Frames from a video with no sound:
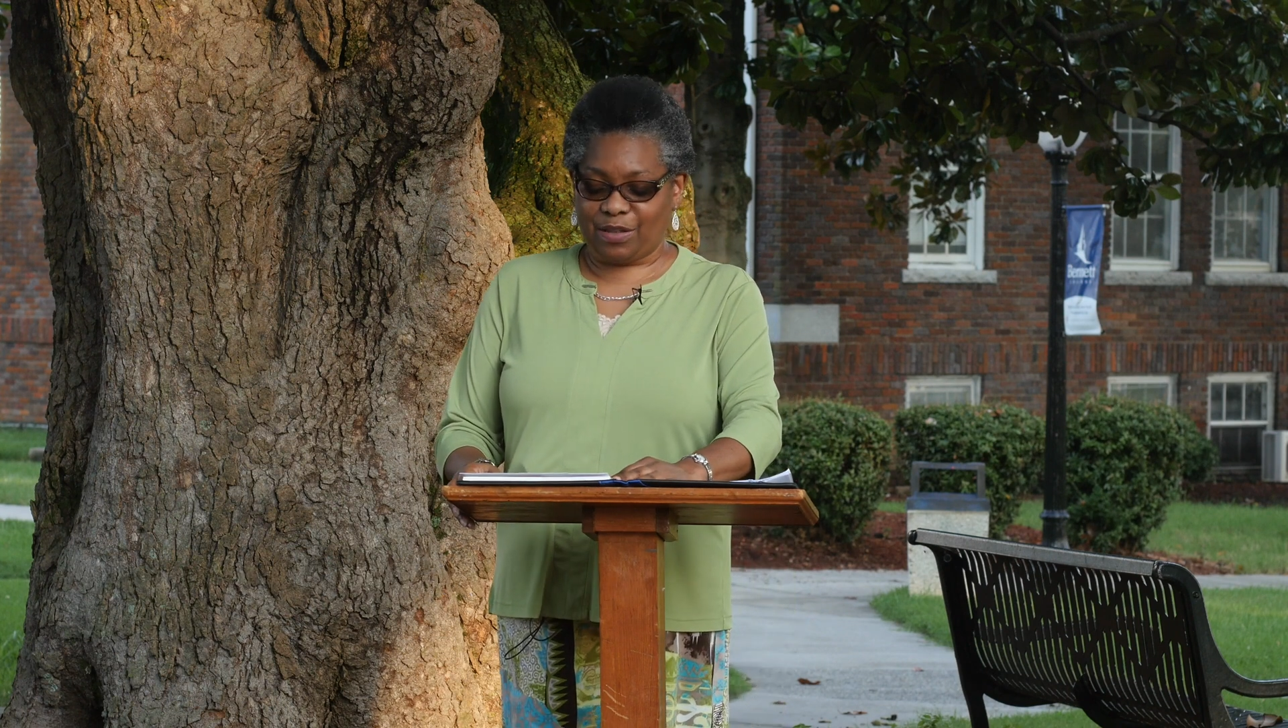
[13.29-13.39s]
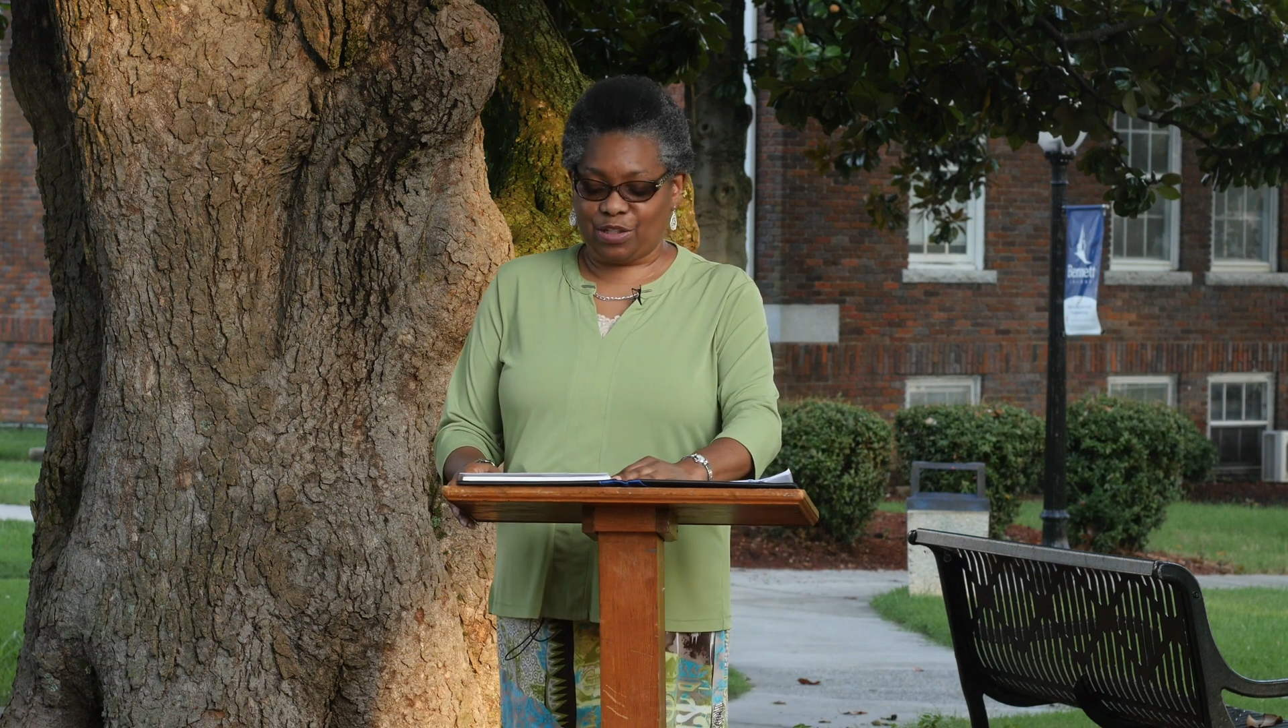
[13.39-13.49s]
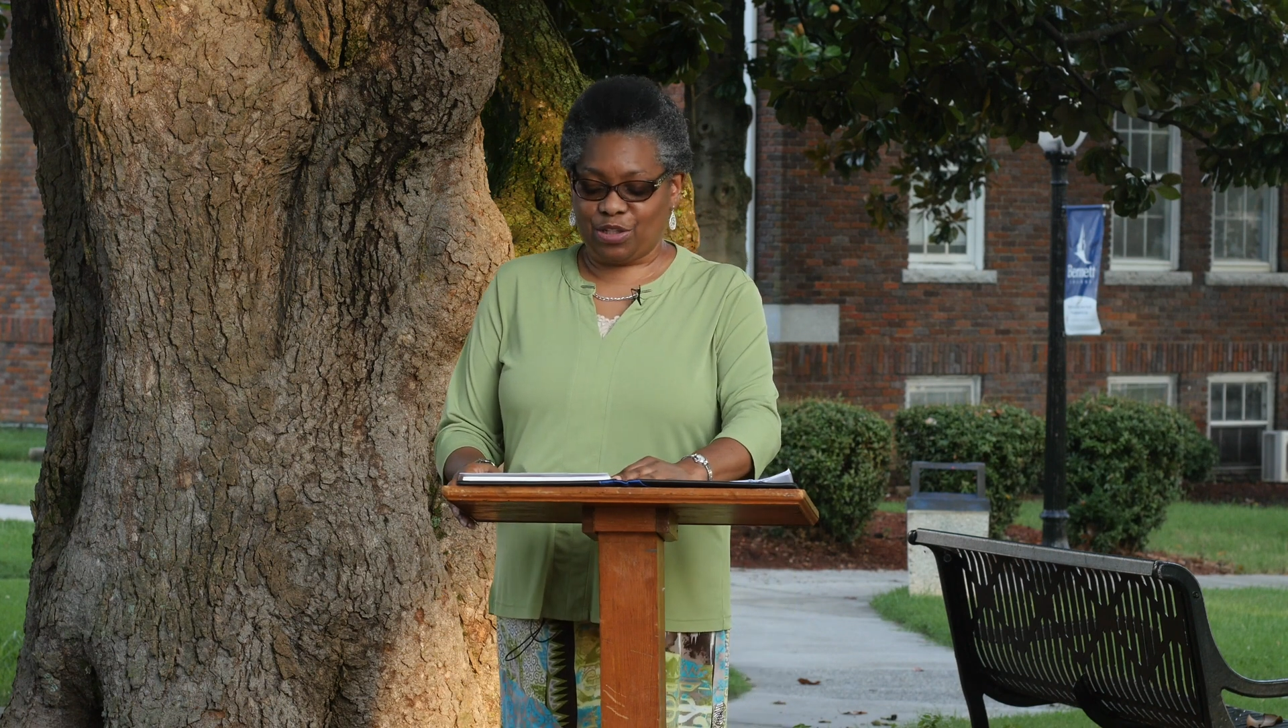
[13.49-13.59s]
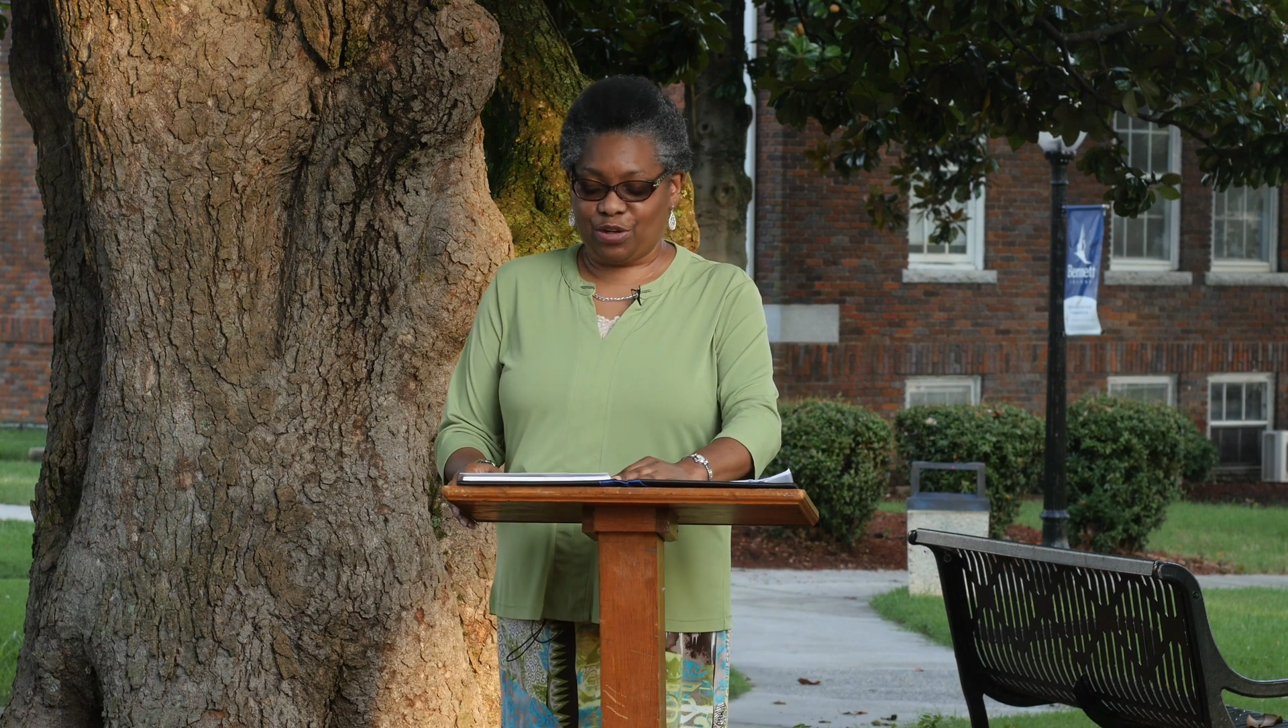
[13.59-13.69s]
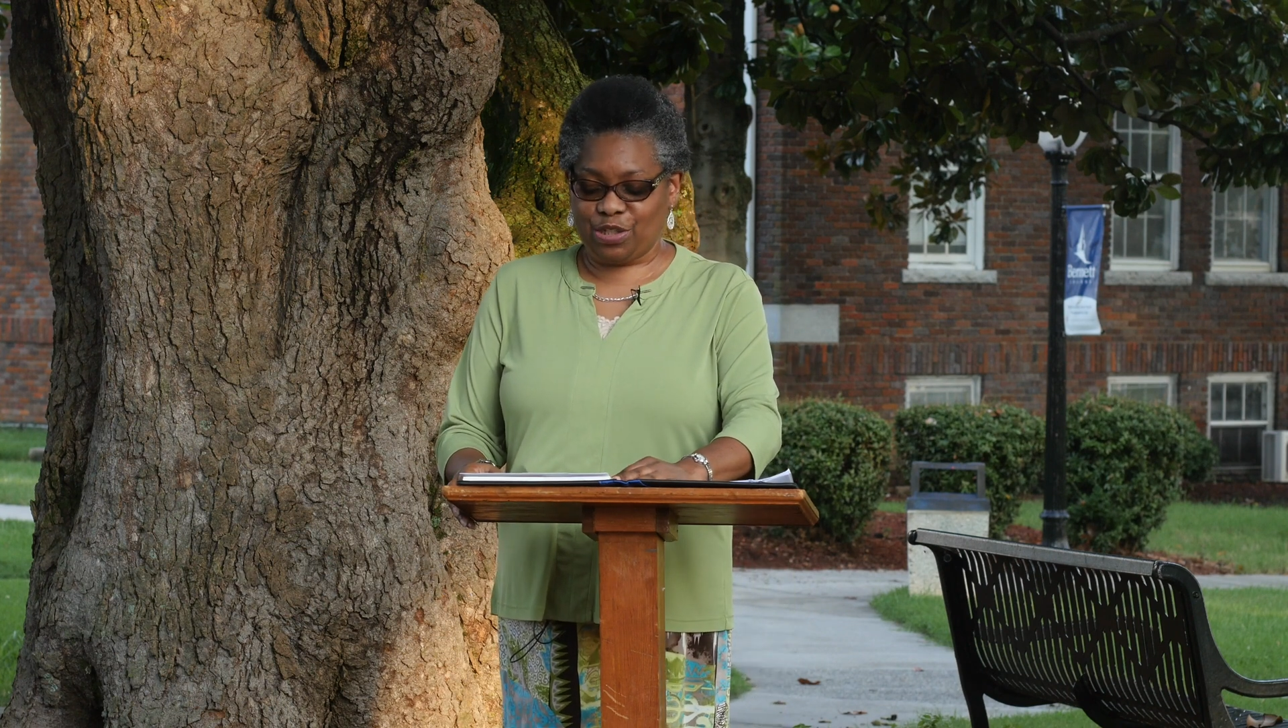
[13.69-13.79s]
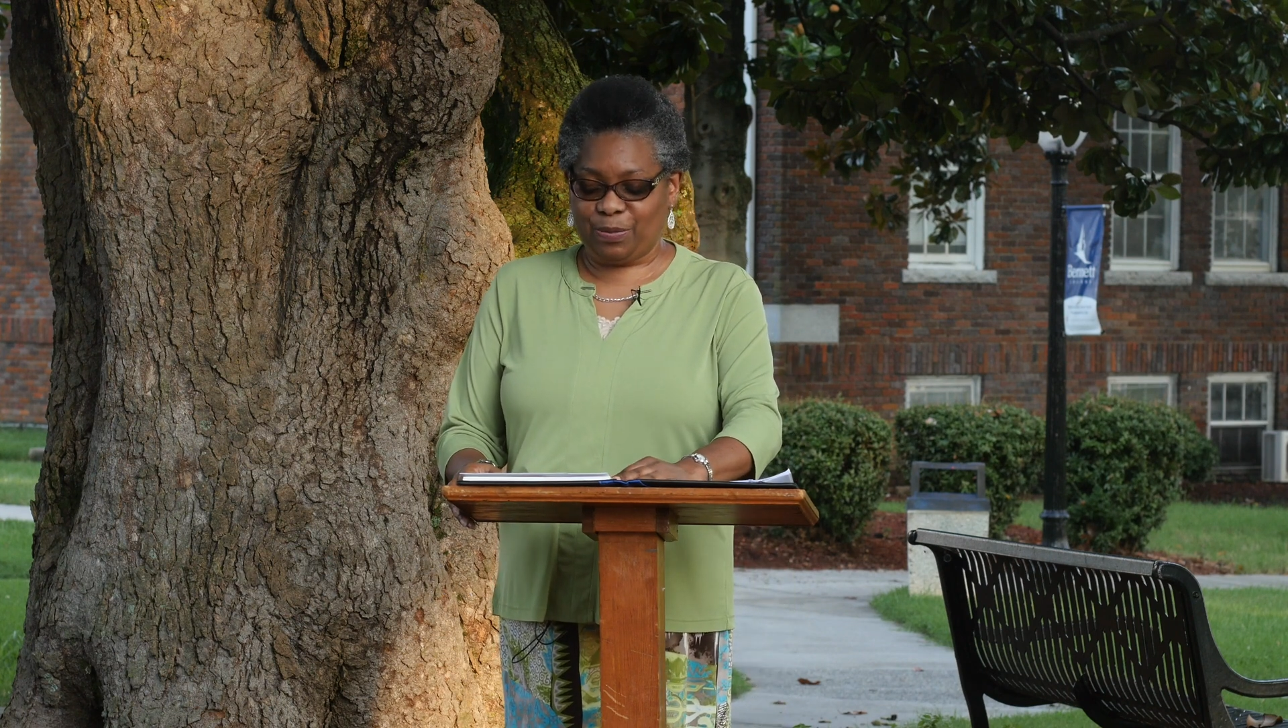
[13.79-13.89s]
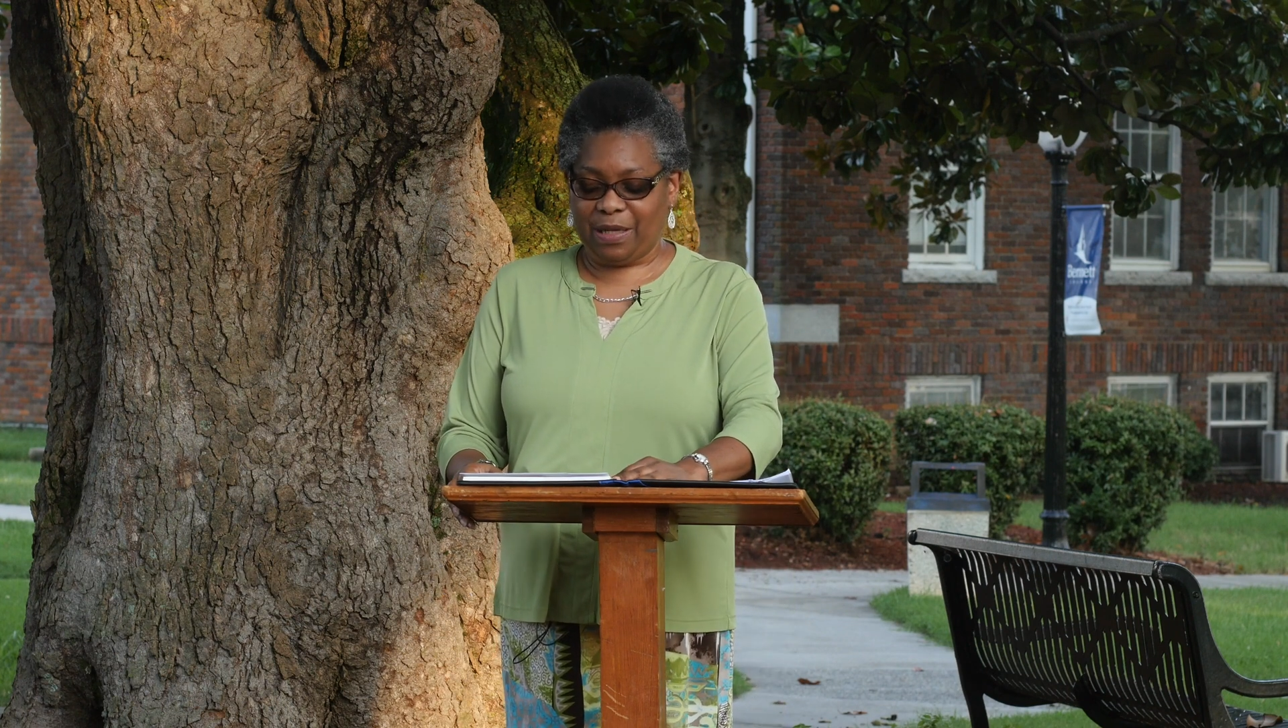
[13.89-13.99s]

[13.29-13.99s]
the church